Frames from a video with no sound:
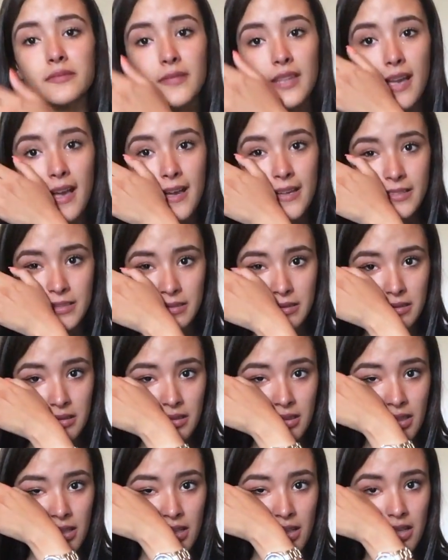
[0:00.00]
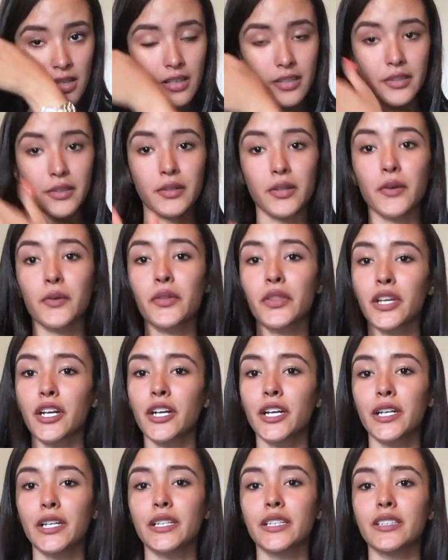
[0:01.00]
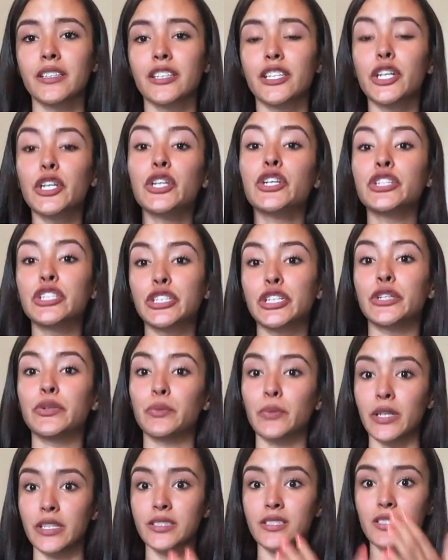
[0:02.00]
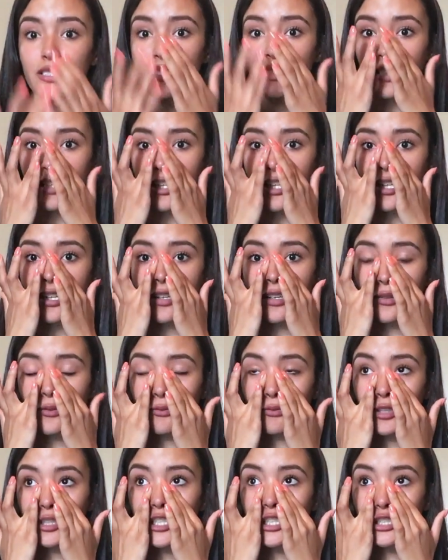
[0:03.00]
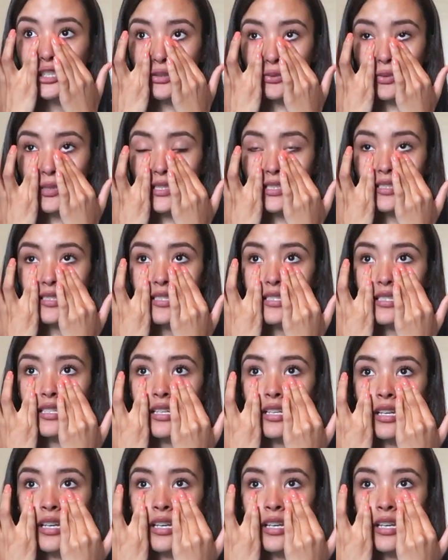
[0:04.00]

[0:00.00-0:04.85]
And, they're the good ones. They're the really good ones.